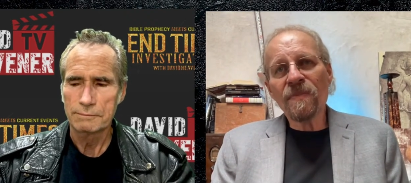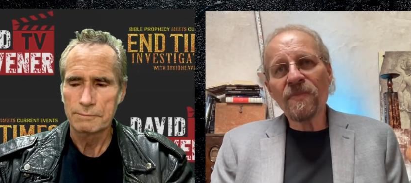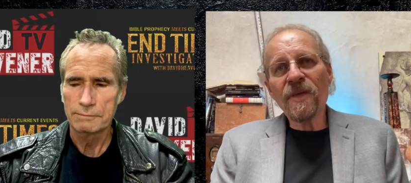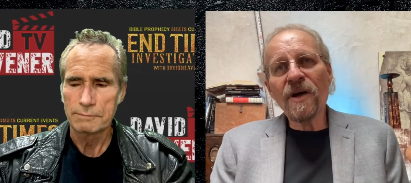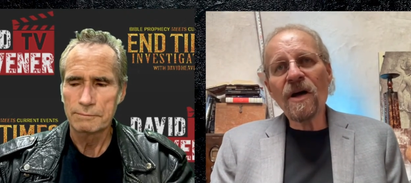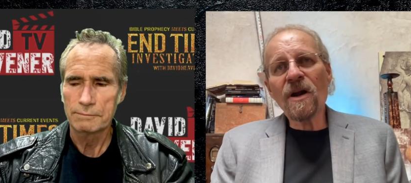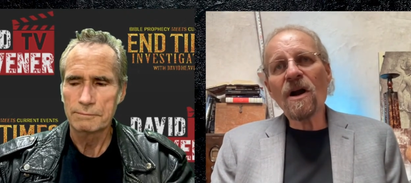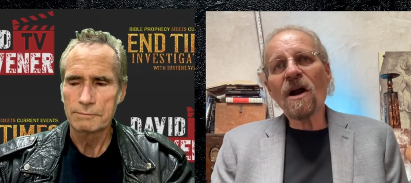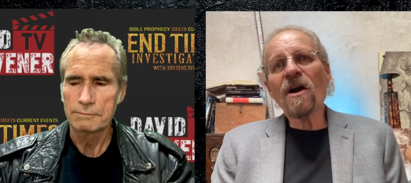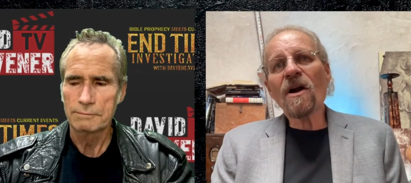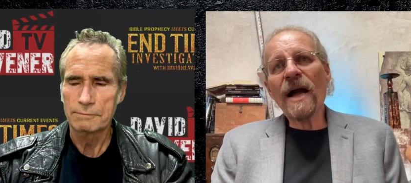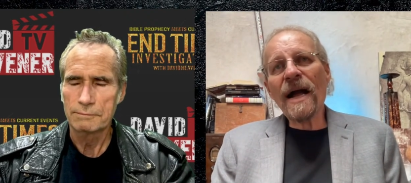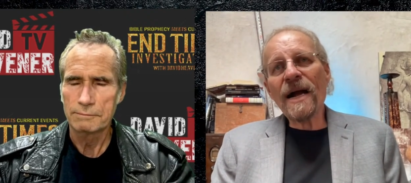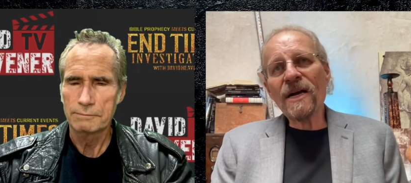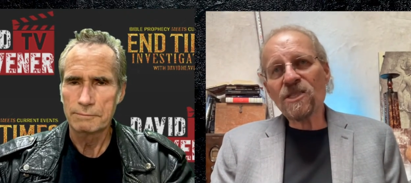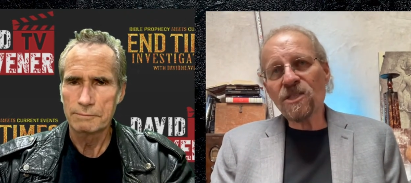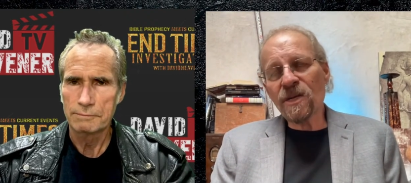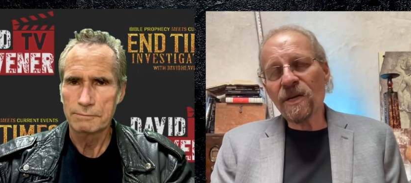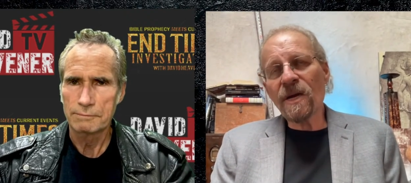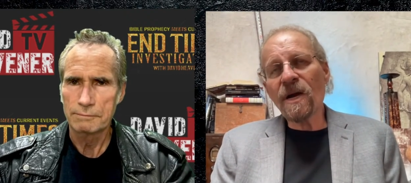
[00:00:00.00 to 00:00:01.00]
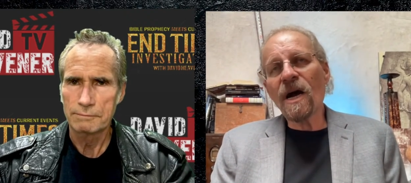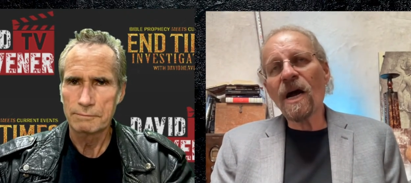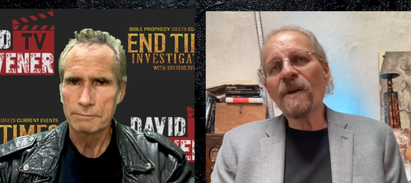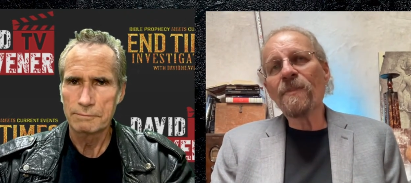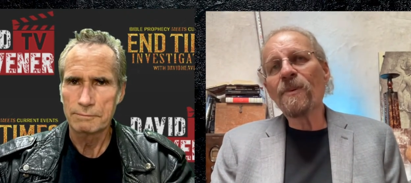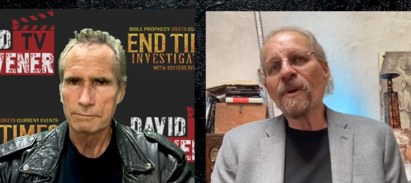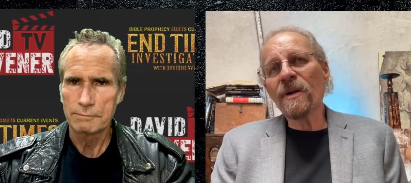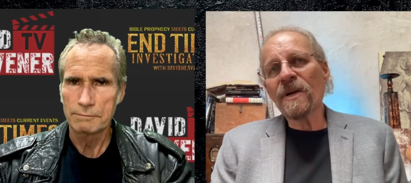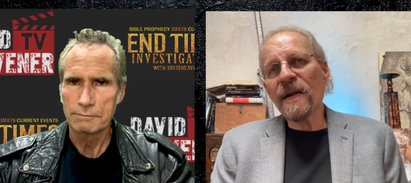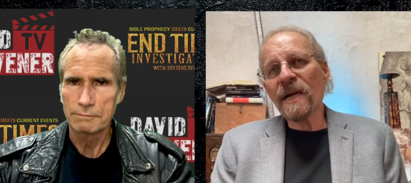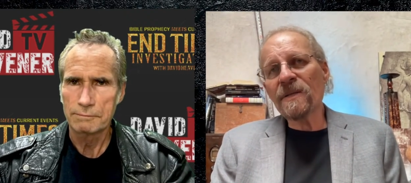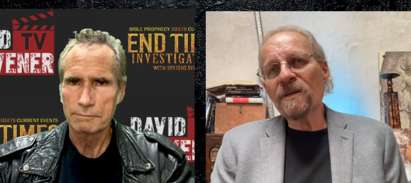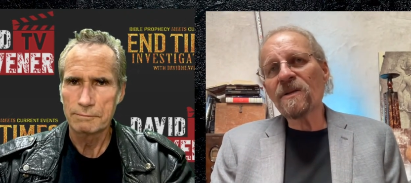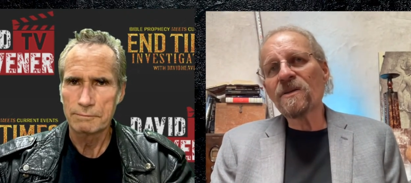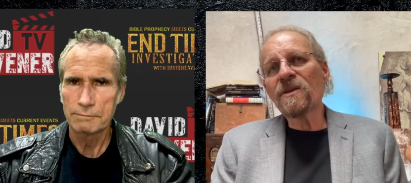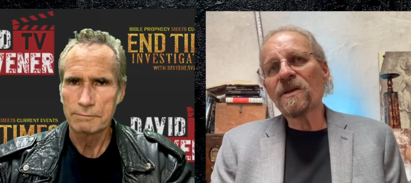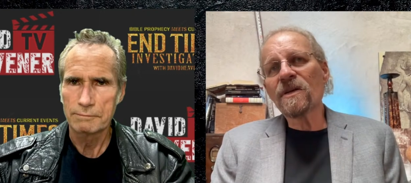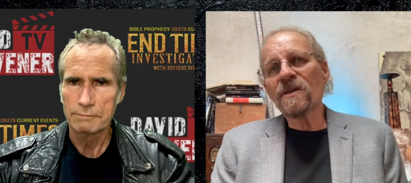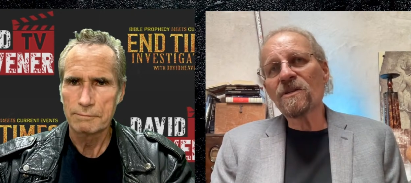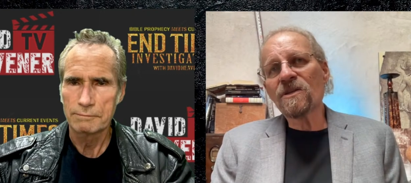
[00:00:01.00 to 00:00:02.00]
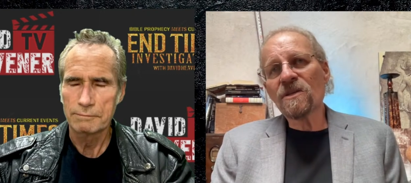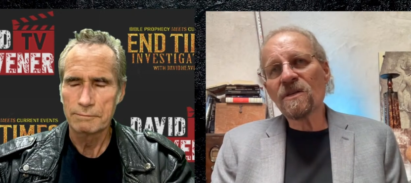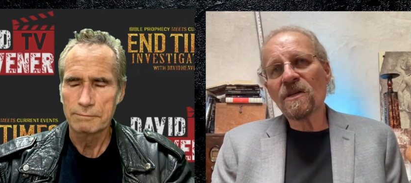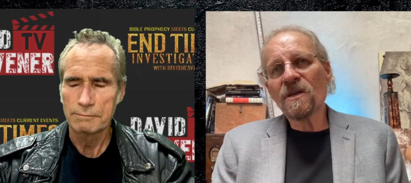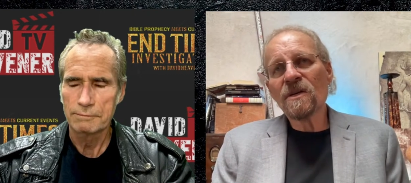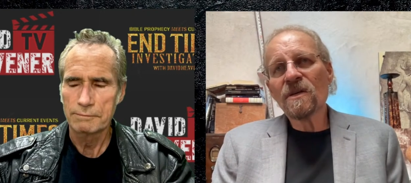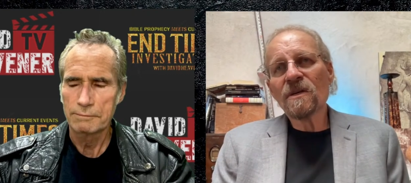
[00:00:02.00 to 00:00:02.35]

Speaker 1: that are actually hybrid entities.